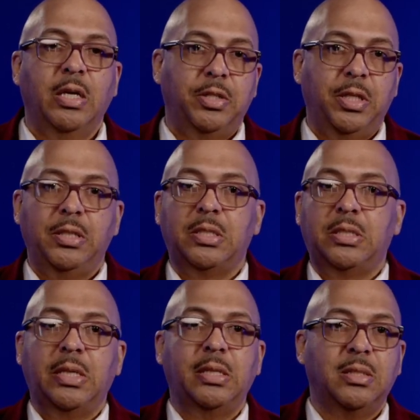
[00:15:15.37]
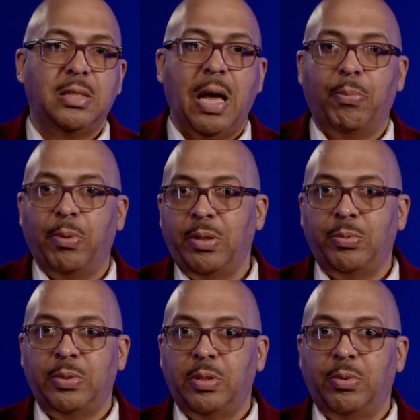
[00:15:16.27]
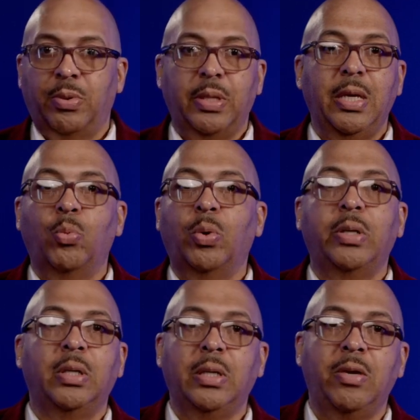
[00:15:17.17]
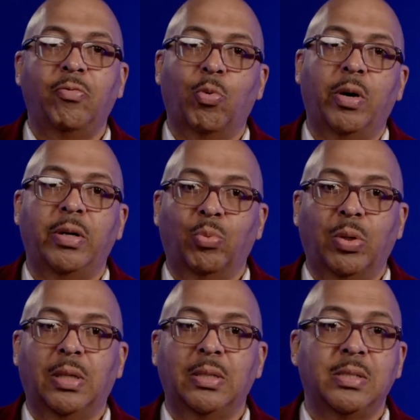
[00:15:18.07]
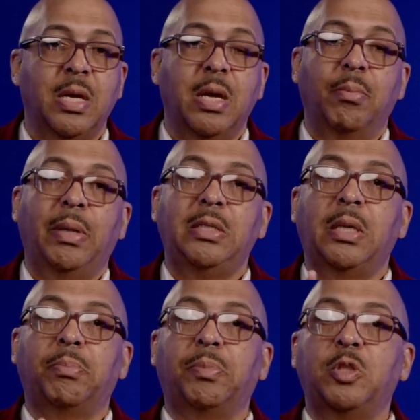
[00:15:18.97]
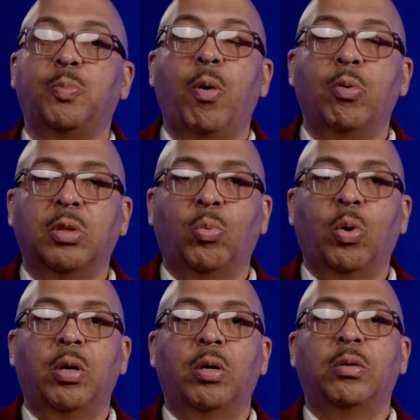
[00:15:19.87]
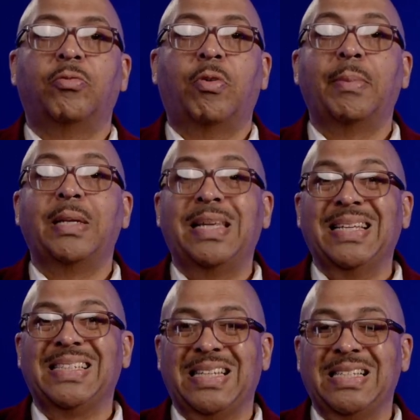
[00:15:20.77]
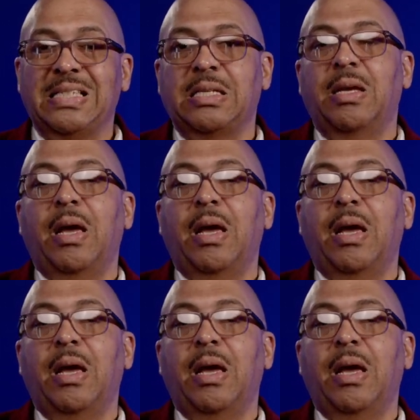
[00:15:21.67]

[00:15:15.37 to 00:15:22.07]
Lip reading: Jesus didn't stop what he was doing. He wouldn't leave where he was, but he simply spoke the word from a distance